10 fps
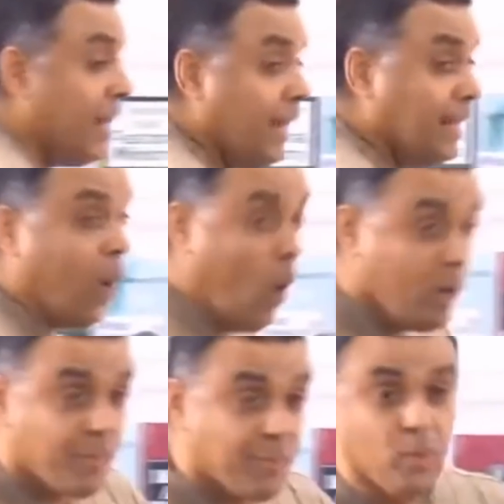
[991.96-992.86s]
the
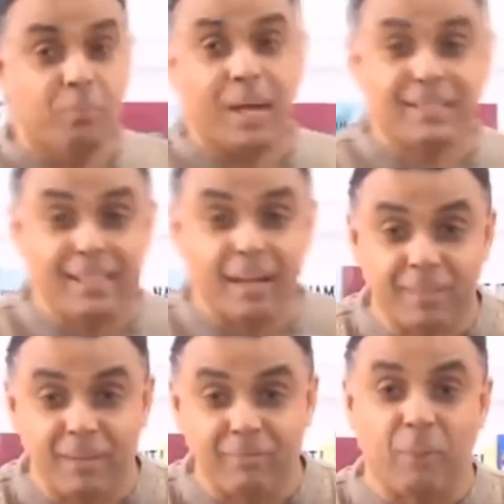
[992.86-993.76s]
only thing you'll be
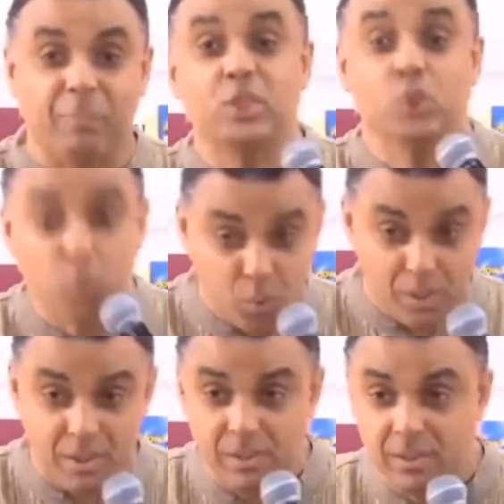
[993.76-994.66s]
exempted from is
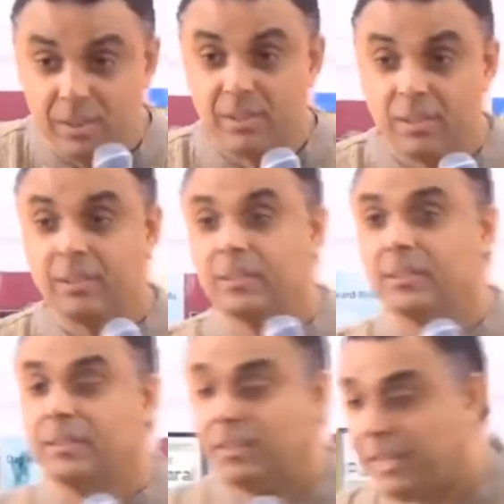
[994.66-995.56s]
shoes.
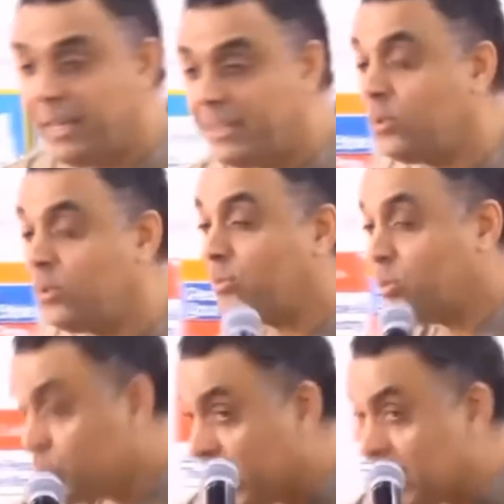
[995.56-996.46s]
Yes, you have to
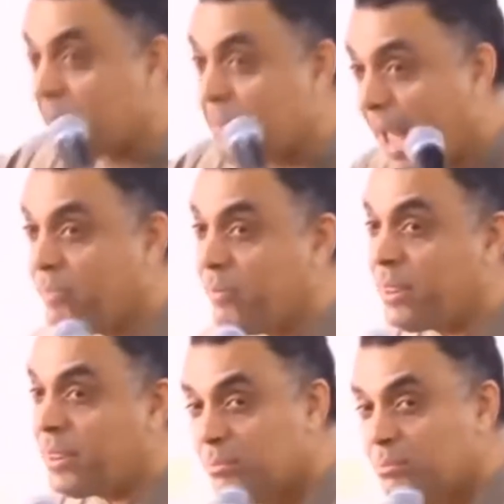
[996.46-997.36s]
dress up
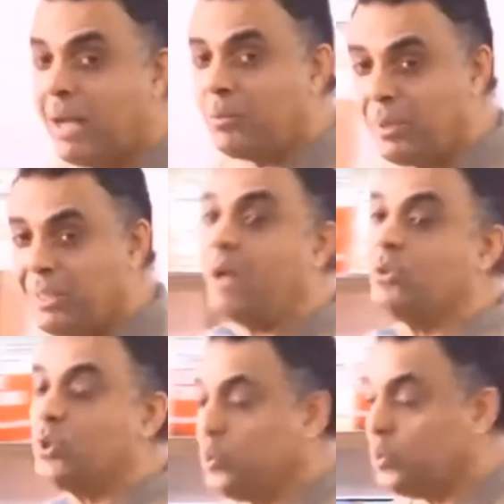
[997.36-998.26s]
everything, but without
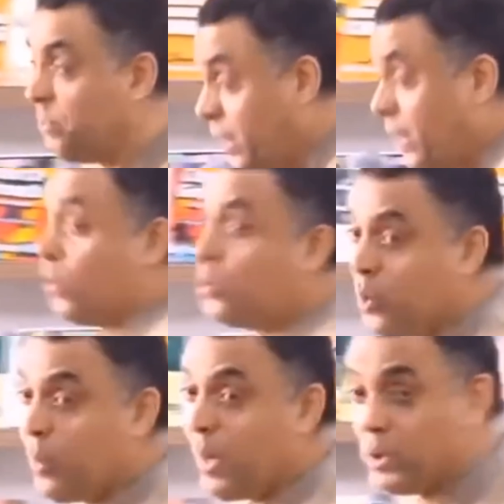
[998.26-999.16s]
shoes. But you can also
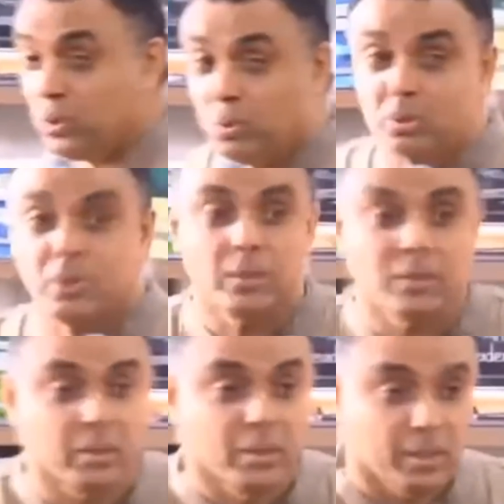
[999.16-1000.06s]
wear your shoes.
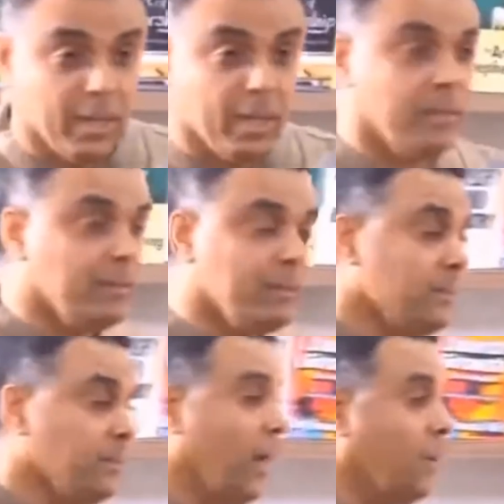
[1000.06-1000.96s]
Yeah.
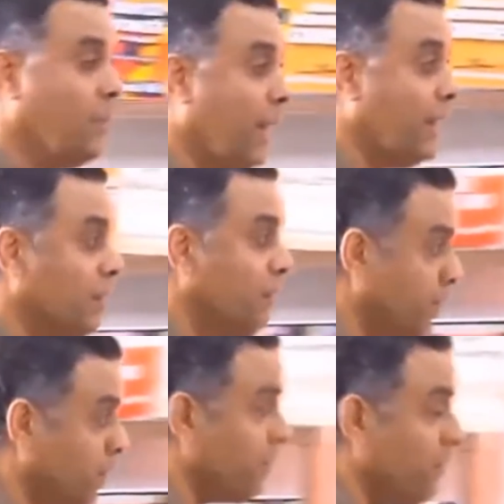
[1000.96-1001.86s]
All right?
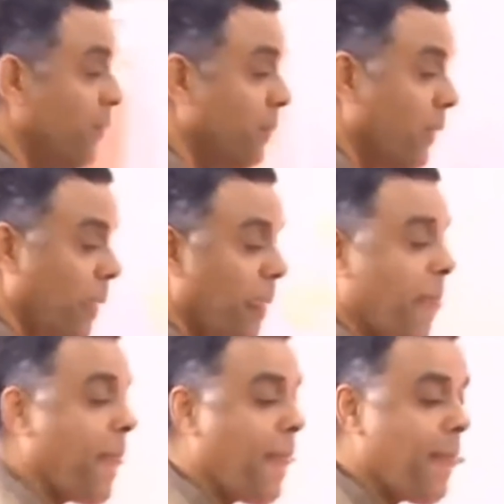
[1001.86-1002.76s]
Beautiful.
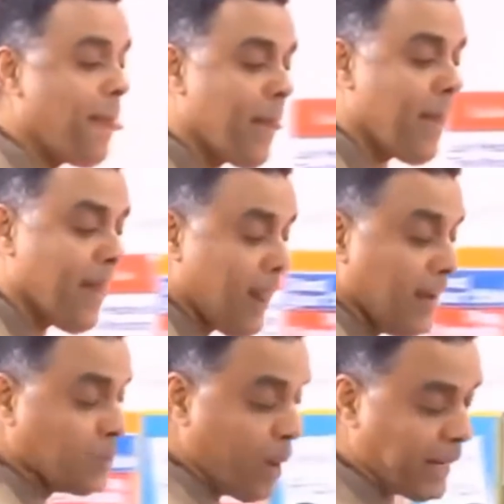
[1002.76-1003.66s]
It's
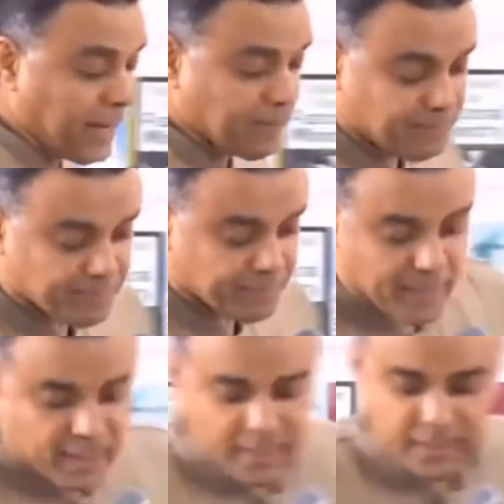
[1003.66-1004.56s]
working.
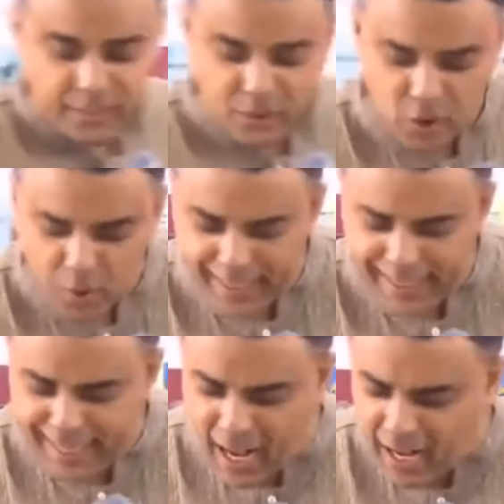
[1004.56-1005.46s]
So
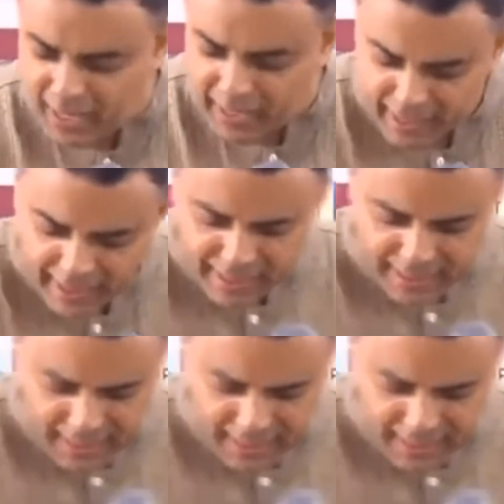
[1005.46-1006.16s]
God is